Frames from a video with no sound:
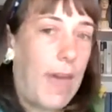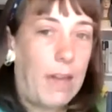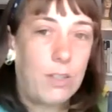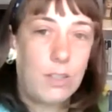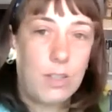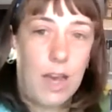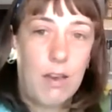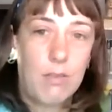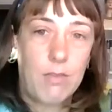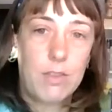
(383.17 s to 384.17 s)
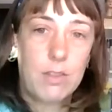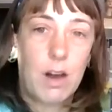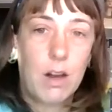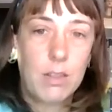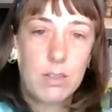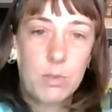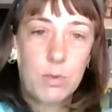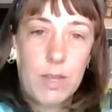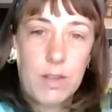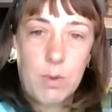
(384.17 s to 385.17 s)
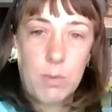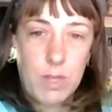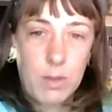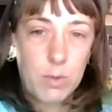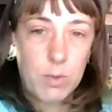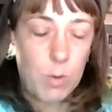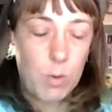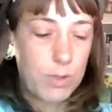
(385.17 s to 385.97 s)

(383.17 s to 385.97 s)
actually have the toxins prevented from being absorbed.